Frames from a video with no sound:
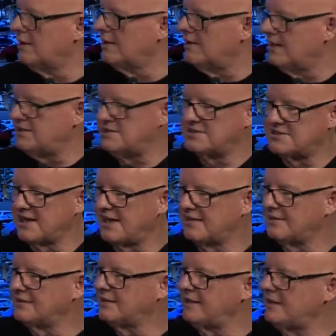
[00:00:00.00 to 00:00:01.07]
Right. And she said, I'd
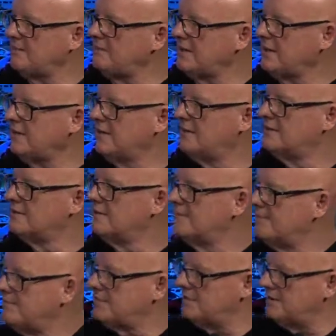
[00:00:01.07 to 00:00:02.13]
look at empty
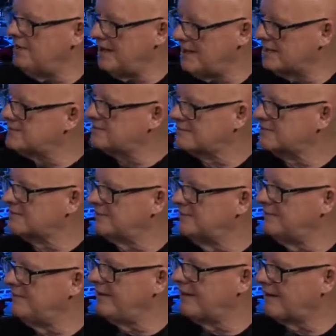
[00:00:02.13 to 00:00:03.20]
desks
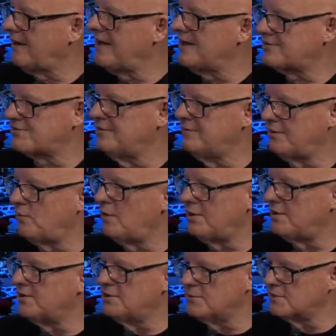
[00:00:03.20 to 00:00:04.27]
in a classroom and
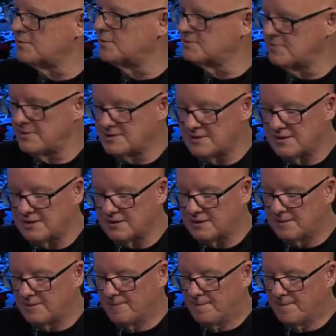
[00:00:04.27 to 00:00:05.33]
wonder who was supposed to be sitting
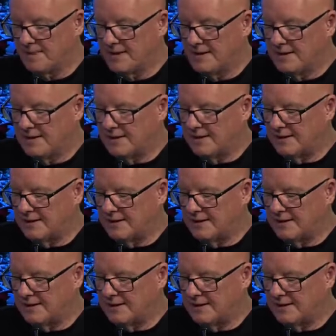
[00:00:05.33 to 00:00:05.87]
there. Mm-hmm.